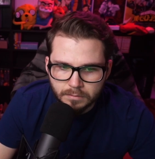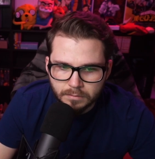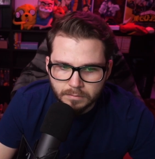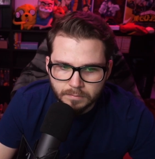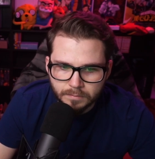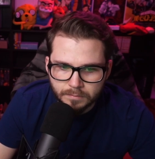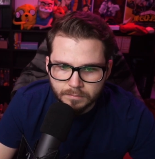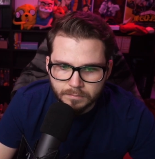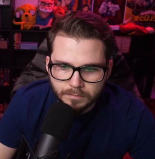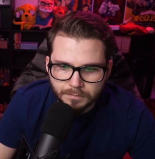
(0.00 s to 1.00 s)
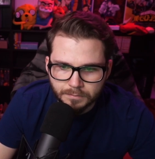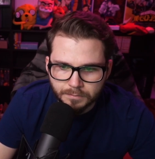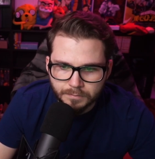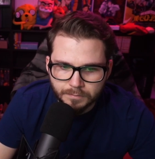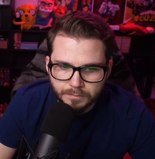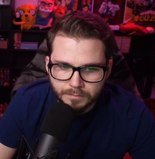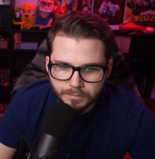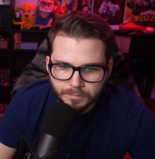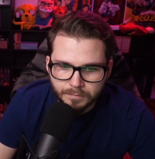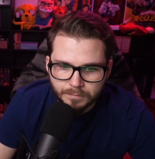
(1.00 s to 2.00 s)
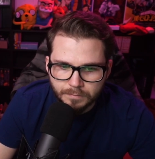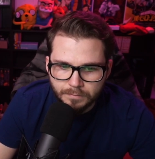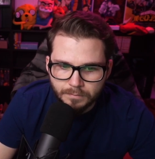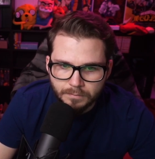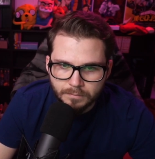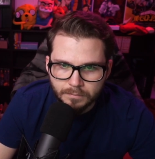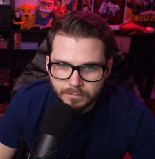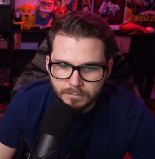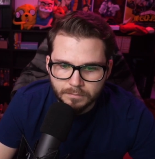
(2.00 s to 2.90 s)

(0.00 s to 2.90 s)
Nothing is said.